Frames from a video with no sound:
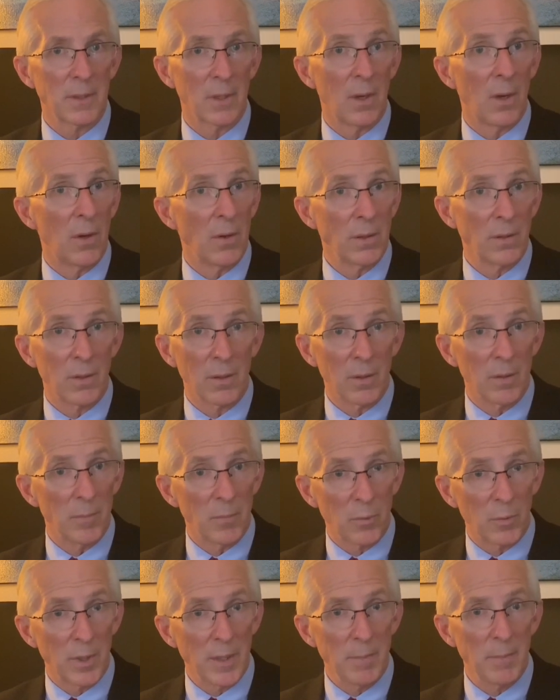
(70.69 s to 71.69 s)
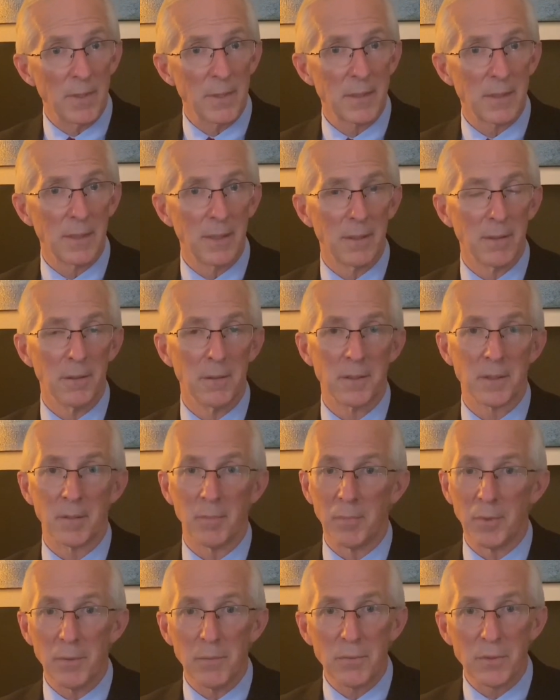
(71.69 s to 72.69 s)
long-term treatment centers,
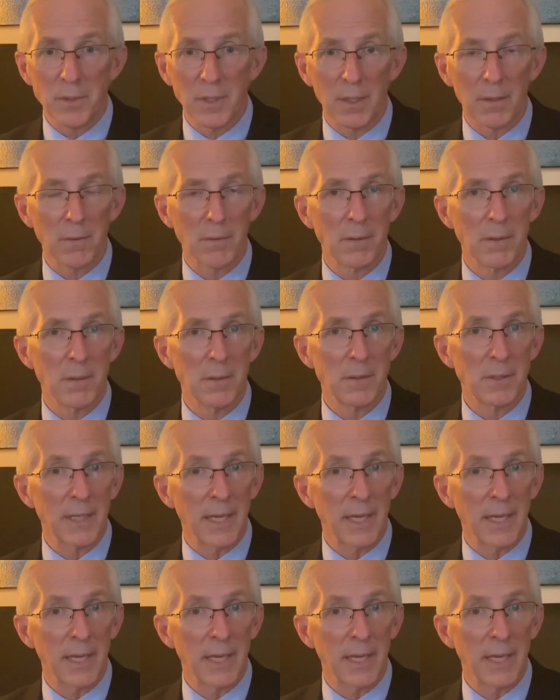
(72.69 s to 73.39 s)
abuse shelters,